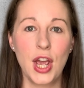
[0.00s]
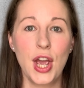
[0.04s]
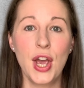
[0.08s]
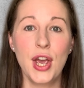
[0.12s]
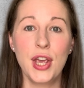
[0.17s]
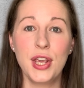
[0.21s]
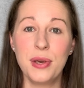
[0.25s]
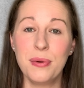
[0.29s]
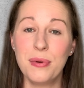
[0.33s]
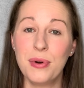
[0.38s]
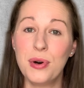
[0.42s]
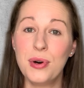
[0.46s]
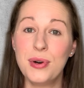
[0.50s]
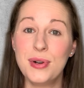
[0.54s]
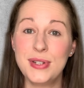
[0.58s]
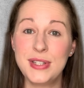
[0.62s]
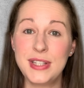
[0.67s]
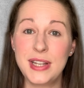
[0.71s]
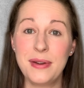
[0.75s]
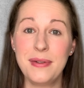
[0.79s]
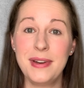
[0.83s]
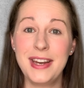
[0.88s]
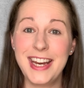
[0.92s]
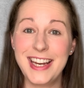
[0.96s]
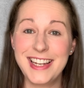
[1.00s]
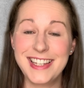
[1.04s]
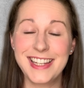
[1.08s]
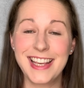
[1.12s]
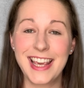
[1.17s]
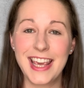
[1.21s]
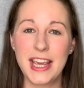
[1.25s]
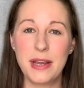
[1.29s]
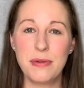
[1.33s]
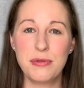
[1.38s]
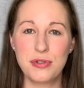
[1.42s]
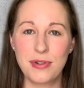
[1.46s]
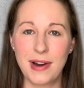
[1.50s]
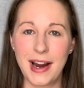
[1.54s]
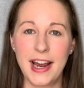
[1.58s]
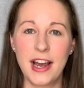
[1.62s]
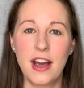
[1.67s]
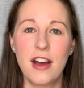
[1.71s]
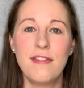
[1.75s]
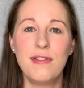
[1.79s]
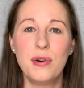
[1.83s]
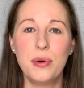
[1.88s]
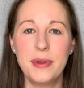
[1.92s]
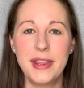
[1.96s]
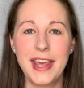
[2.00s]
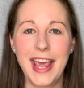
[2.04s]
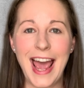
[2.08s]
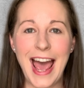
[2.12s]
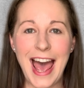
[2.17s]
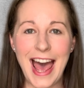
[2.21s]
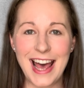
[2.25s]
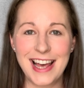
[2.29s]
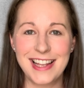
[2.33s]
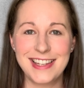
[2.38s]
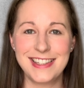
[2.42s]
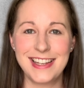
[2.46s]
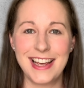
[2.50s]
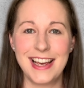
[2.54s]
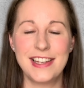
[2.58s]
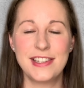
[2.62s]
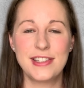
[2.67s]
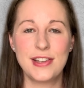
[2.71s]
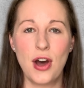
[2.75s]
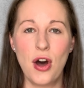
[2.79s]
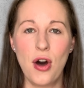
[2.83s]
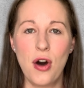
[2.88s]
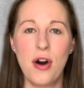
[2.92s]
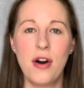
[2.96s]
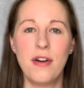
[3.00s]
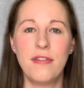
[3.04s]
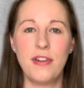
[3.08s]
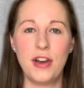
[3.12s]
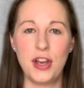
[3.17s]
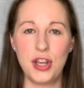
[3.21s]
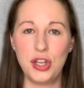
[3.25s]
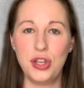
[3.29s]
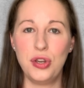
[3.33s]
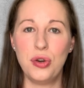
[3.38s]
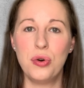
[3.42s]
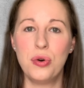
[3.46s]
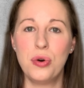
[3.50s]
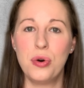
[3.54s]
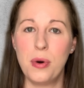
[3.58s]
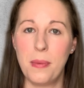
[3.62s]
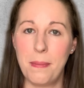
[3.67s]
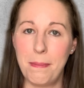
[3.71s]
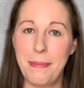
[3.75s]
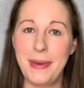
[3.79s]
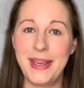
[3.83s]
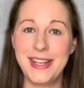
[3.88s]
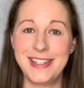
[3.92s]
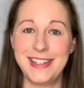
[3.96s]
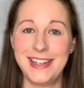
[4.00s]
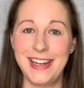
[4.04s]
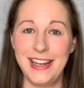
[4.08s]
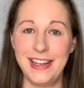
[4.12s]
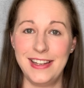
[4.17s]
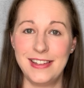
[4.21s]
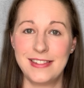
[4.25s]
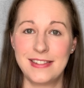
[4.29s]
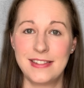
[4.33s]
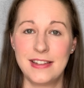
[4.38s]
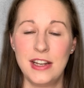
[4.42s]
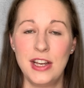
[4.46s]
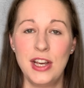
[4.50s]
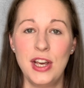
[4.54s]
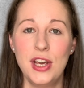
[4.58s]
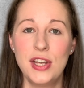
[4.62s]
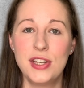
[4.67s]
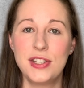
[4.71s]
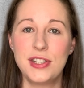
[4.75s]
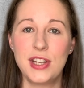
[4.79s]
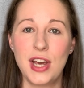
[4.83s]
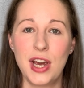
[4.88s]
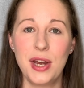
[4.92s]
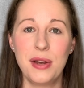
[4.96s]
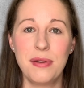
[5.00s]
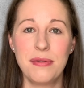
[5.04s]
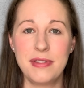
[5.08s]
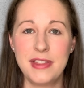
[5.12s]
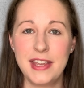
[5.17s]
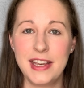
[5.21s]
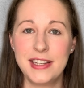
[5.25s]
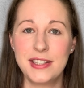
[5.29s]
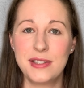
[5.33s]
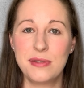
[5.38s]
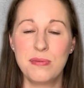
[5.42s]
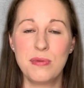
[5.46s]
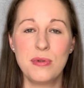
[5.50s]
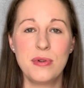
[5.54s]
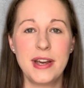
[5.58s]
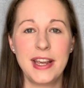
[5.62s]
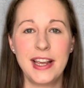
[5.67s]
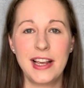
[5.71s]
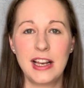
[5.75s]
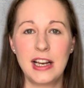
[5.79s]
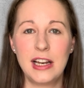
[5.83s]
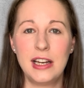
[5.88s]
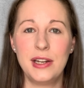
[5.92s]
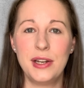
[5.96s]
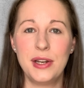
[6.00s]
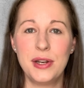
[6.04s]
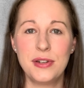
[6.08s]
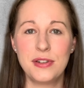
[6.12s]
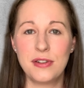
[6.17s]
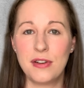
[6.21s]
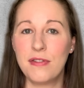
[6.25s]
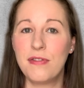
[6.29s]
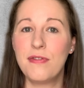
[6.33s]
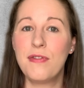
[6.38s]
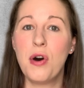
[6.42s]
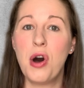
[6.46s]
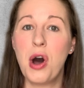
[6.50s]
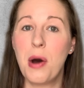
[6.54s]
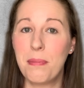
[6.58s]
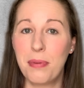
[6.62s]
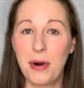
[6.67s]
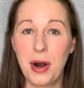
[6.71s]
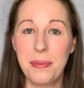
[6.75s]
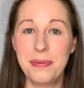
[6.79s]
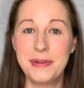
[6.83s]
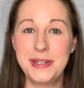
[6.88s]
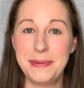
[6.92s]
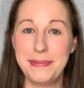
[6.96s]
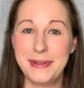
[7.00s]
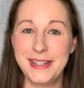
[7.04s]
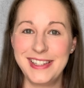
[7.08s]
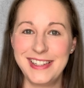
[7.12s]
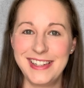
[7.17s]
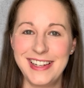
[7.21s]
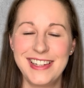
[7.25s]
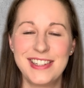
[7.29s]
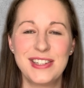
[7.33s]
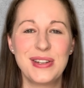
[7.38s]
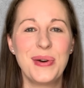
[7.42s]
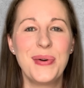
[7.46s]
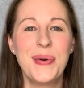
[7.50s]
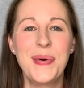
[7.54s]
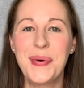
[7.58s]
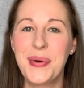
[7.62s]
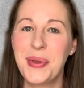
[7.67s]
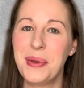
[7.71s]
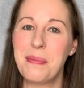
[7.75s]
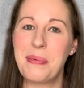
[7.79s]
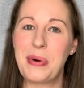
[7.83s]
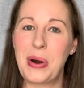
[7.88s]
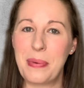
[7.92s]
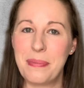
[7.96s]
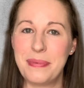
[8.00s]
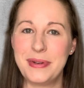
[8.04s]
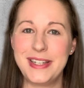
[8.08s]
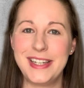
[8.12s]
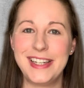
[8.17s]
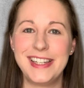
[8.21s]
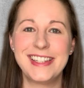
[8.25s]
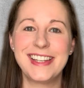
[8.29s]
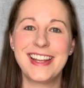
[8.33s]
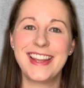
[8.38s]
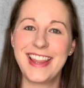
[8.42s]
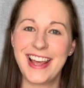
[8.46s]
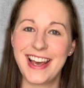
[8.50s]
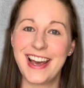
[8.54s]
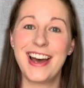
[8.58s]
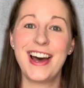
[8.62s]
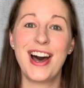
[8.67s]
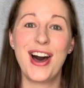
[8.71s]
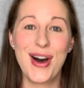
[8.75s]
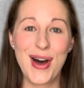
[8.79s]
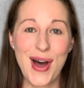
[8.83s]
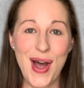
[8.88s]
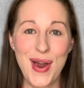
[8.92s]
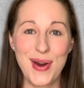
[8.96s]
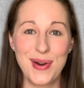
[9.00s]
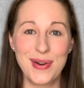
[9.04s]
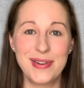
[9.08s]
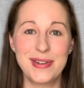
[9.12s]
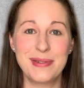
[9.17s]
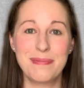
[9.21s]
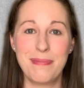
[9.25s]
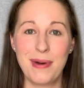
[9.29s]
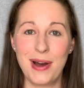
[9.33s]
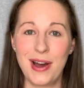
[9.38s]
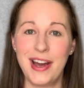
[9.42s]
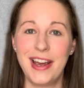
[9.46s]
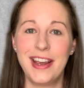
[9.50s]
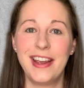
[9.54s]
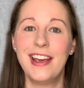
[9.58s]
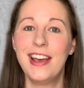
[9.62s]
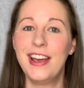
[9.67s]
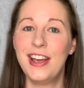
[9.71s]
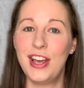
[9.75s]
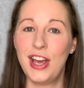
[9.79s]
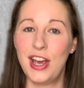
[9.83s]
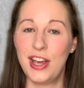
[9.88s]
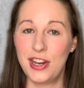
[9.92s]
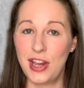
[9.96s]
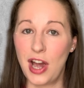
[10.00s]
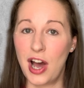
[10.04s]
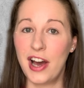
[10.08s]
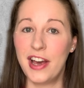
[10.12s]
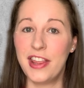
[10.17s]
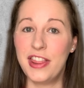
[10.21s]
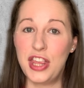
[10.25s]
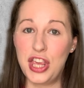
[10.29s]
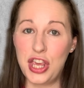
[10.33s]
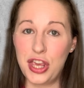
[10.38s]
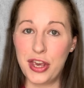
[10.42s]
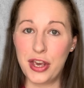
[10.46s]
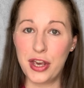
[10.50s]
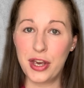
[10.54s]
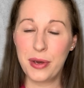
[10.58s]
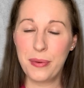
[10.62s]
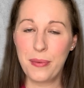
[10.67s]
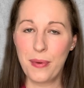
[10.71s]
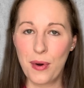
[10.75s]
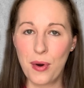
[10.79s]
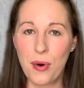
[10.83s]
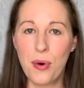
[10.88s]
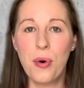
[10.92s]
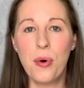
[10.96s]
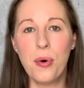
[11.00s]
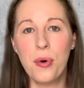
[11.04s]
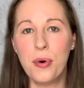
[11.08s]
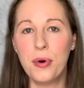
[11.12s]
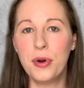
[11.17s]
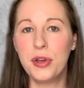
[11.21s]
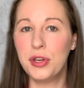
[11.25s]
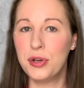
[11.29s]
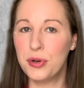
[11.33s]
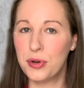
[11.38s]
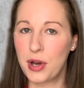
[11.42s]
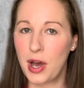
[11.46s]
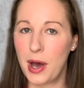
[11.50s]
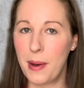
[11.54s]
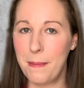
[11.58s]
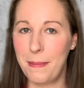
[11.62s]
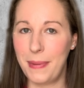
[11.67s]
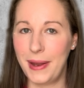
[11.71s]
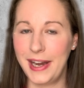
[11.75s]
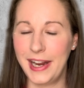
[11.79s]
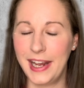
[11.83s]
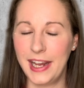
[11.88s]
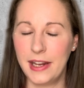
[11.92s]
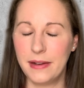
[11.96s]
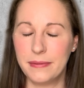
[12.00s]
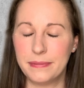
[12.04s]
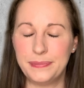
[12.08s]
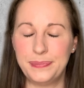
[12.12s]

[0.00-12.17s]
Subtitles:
You will also need to keep track of all the assets of your business. So this will include, for a property business, all the properties that are owned by either you or your company.